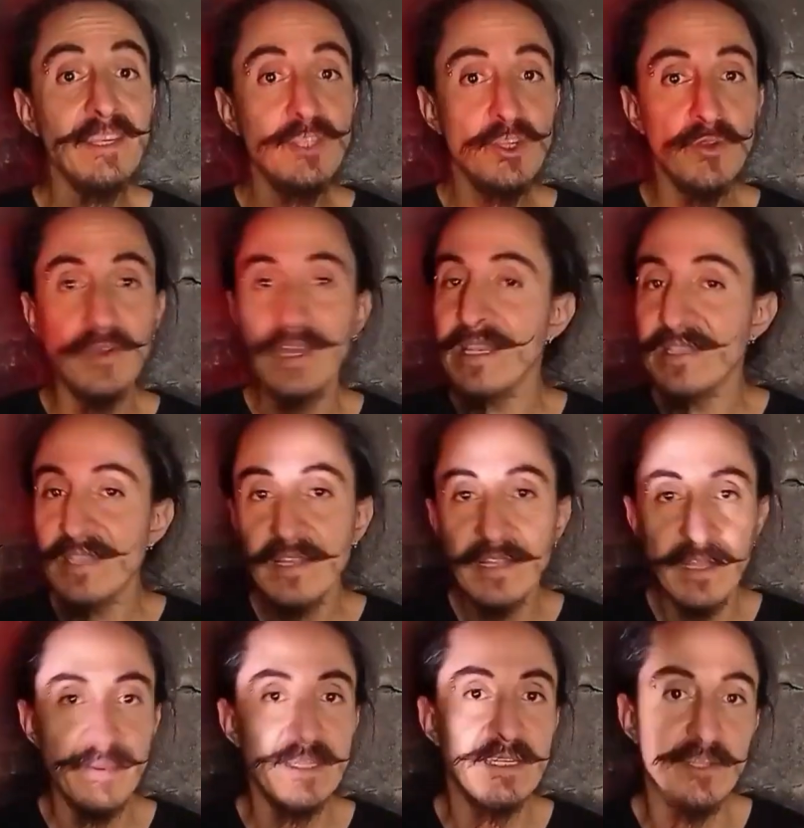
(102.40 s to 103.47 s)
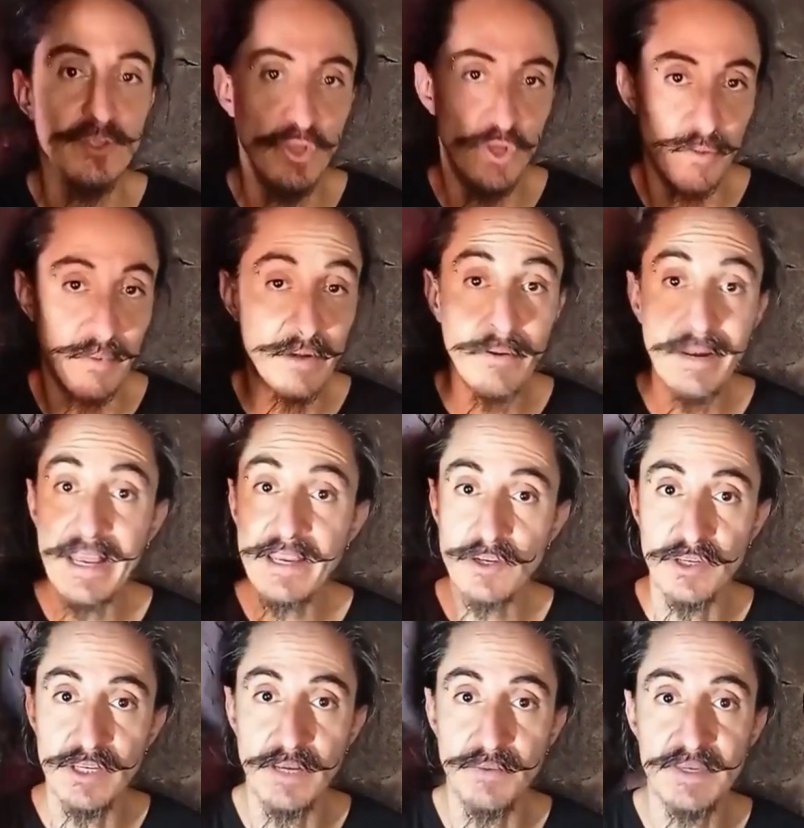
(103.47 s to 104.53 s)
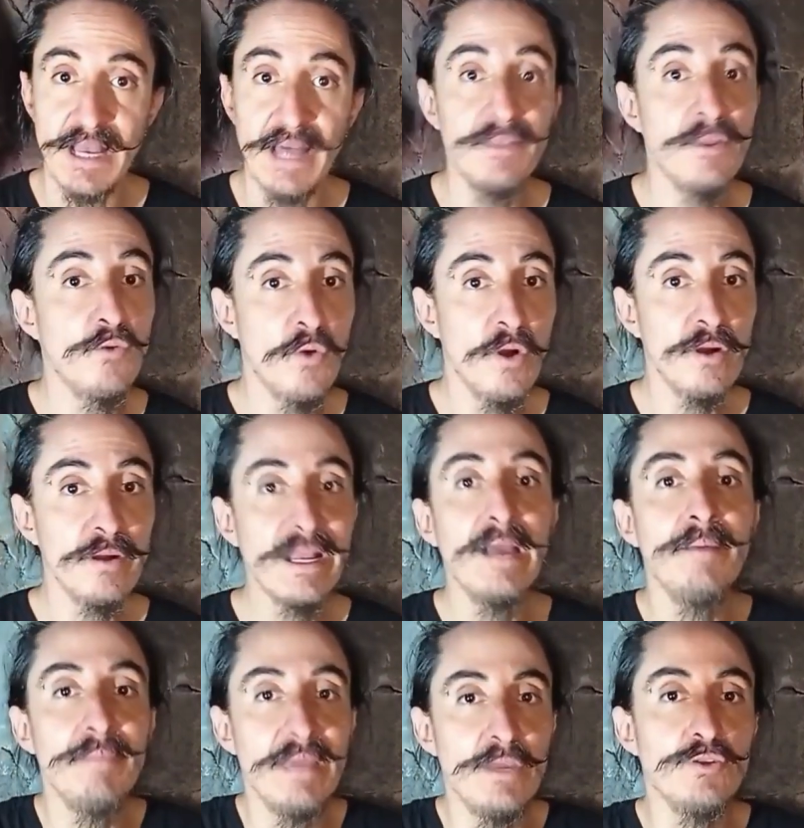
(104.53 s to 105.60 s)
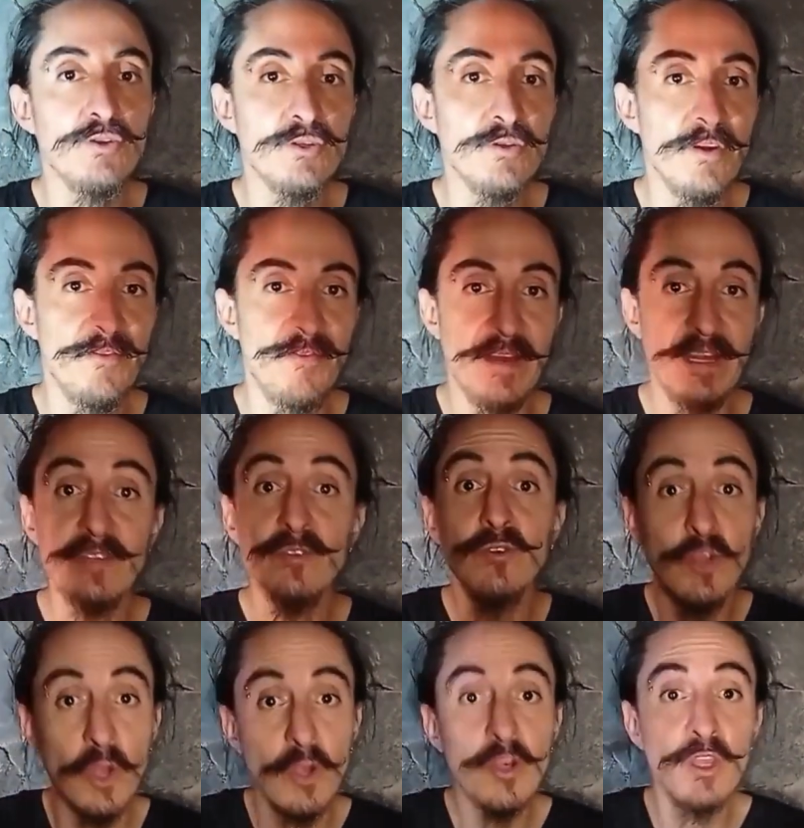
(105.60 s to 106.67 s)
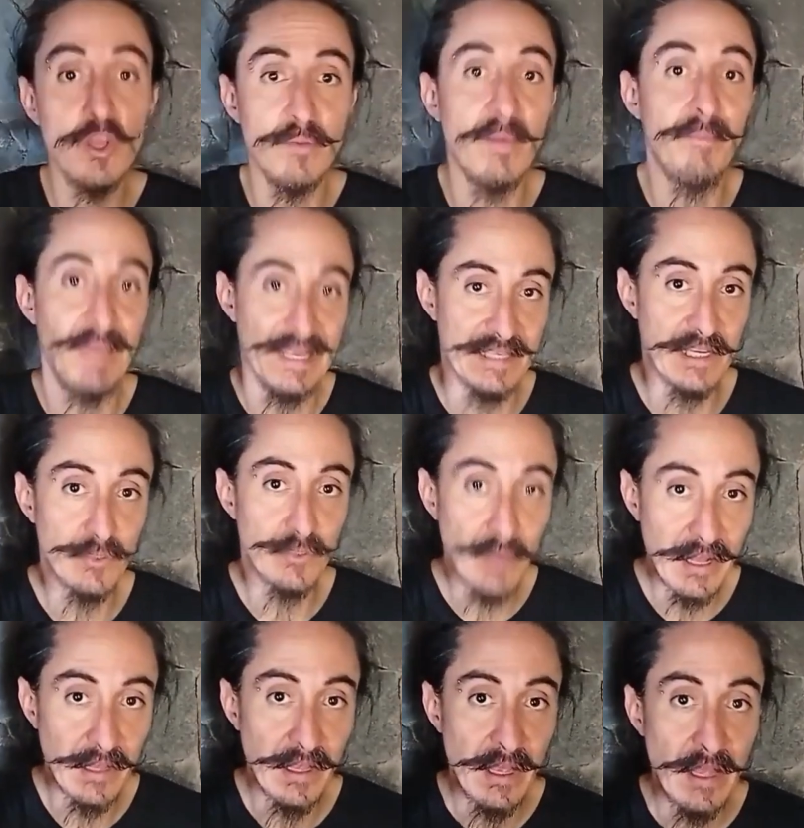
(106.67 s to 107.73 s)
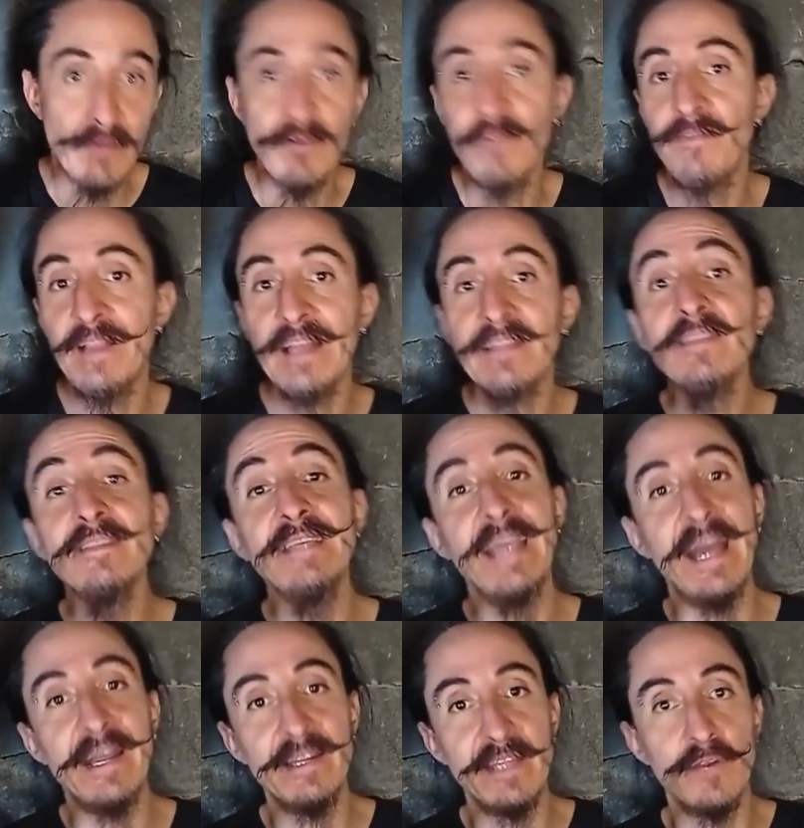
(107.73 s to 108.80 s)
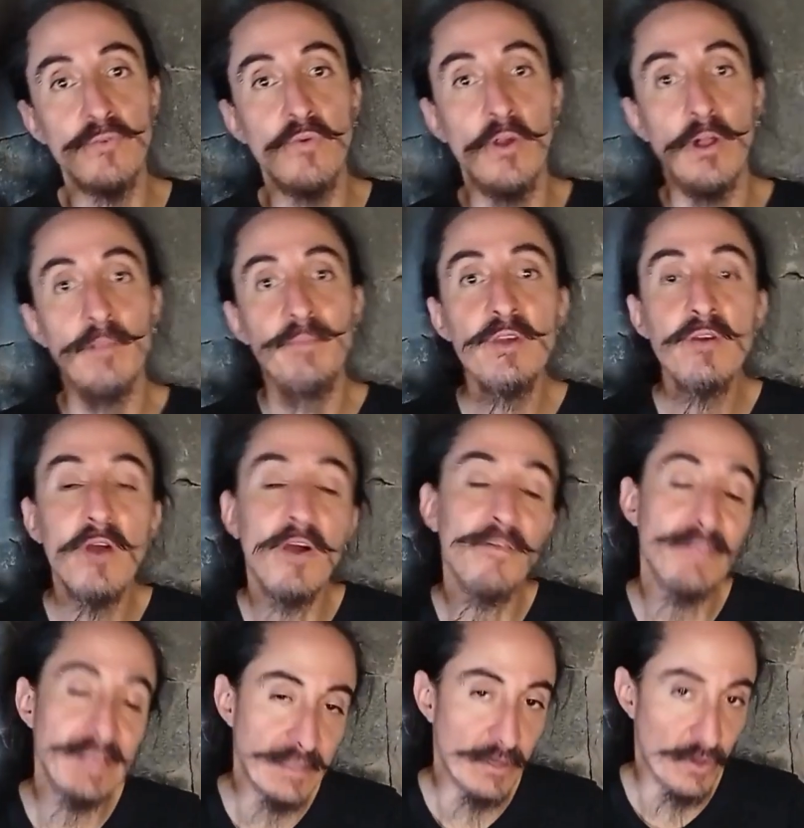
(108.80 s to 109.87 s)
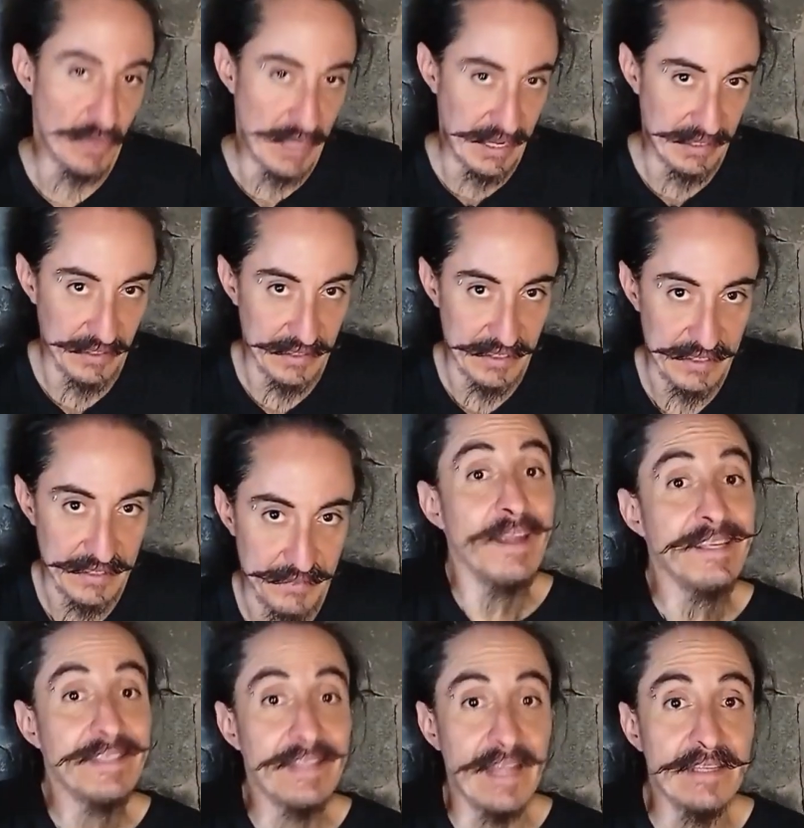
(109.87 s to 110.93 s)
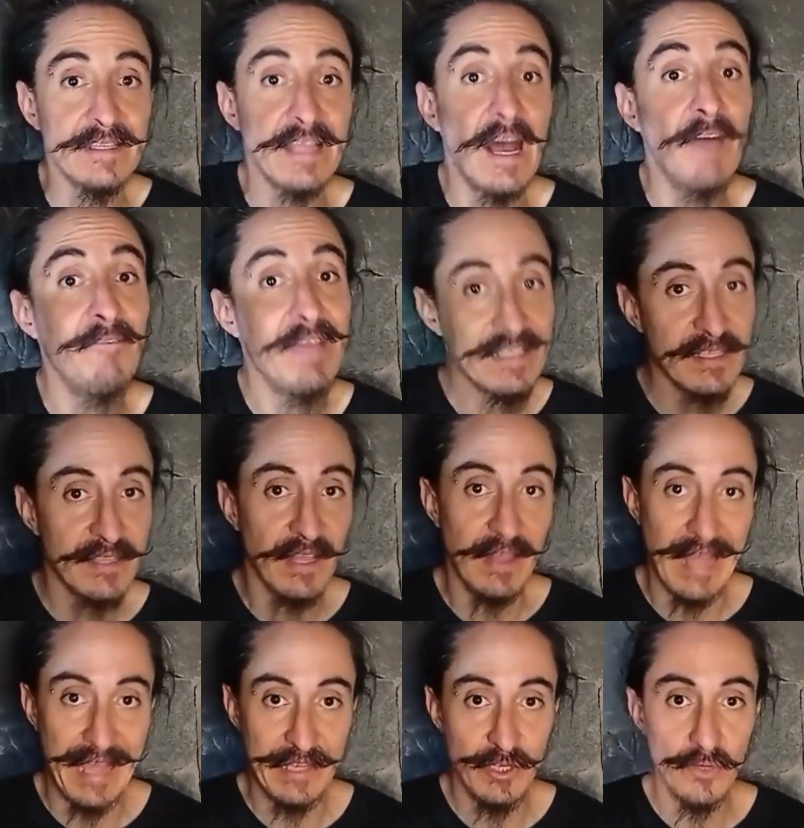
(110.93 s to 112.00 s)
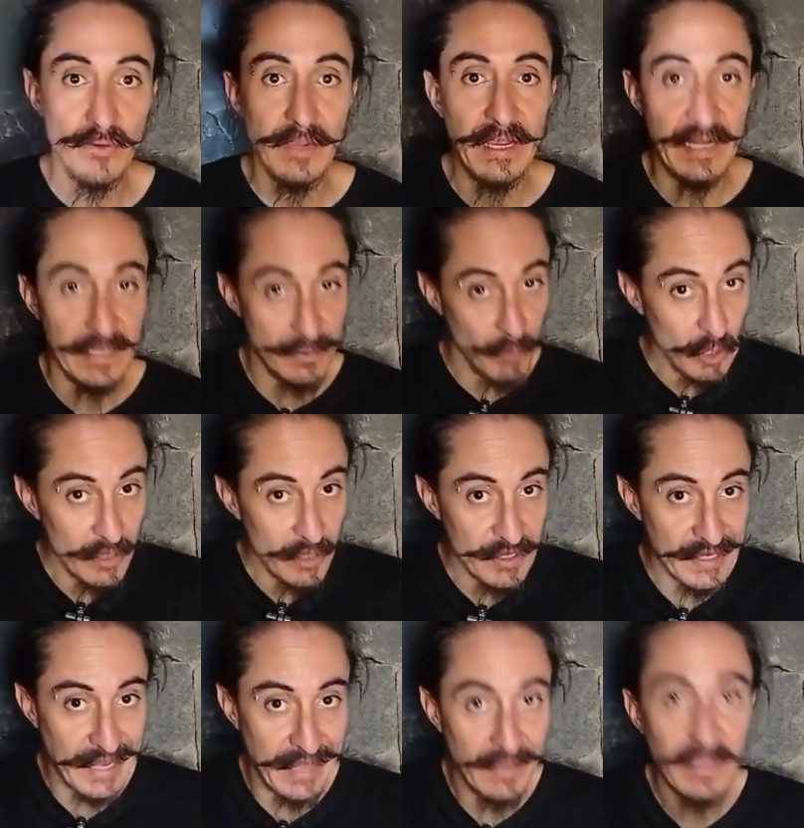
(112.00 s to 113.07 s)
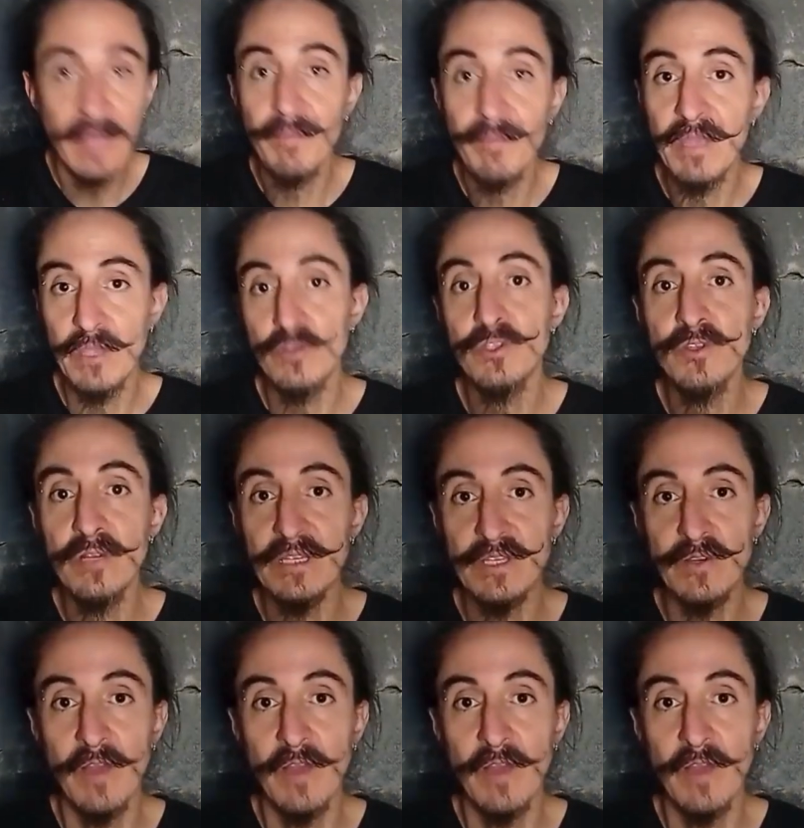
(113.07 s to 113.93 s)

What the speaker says: Ayllu isn't limited to human relationships, and the word can be used to refer to non-human beings as well, reflecting the Andean worldview of interconnectedness. For instance, a vegetal Ayllu in a smaller scale can be used to